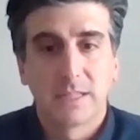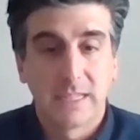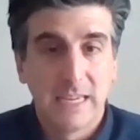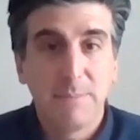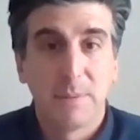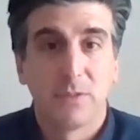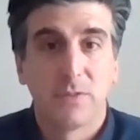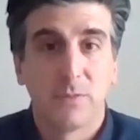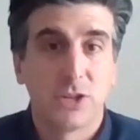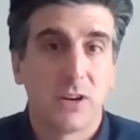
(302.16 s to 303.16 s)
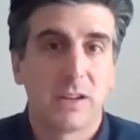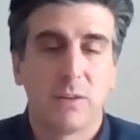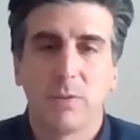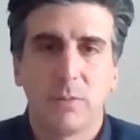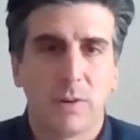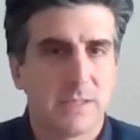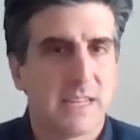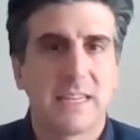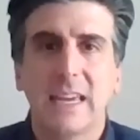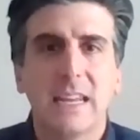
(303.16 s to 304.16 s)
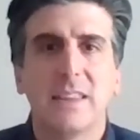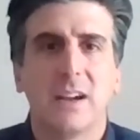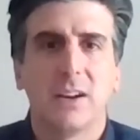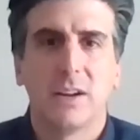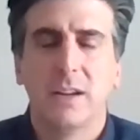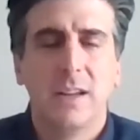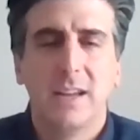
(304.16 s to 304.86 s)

keep people from sharing it. We want to say, get in there and